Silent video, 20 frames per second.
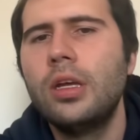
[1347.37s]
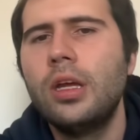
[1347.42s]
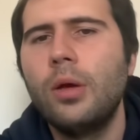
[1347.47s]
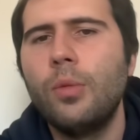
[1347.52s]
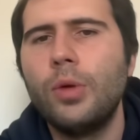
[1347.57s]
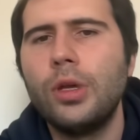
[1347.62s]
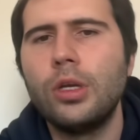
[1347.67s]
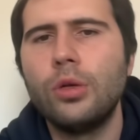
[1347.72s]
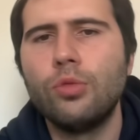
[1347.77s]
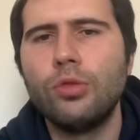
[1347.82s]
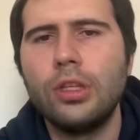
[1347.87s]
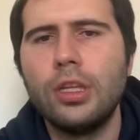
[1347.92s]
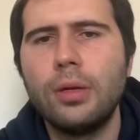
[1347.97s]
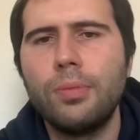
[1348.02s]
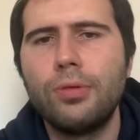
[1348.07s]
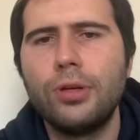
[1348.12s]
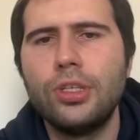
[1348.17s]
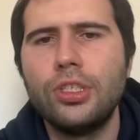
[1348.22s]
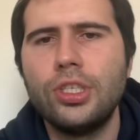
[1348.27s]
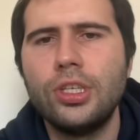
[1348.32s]
And we can really
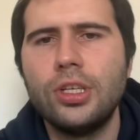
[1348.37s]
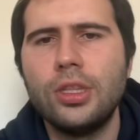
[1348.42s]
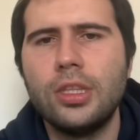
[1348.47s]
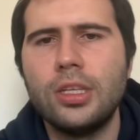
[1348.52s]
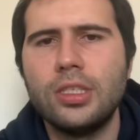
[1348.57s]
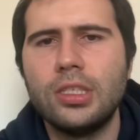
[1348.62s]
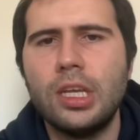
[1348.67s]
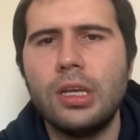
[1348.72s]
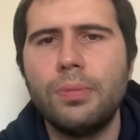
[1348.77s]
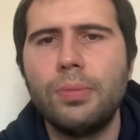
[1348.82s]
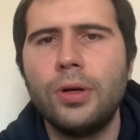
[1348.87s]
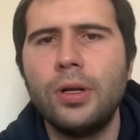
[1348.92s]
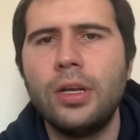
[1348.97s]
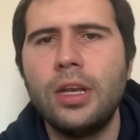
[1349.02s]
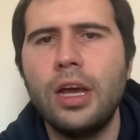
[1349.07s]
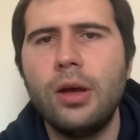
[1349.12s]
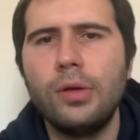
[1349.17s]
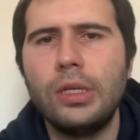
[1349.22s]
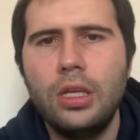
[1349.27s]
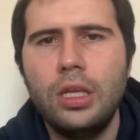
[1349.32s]
appreciate this a-pawn
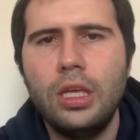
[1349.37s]
now.